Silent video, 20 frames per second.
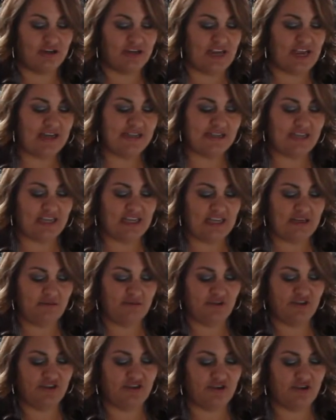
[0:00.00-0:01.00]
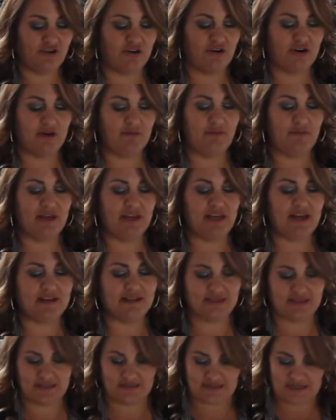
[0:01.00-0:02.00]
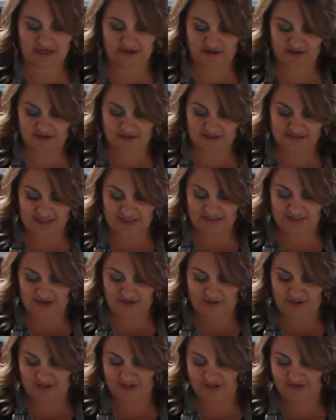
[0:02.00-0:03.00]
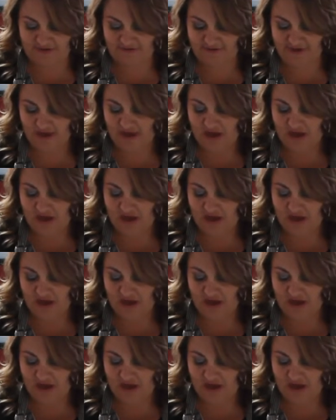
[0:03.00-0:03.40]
And yes, I keep my sugar in a big ass container because that's how I live.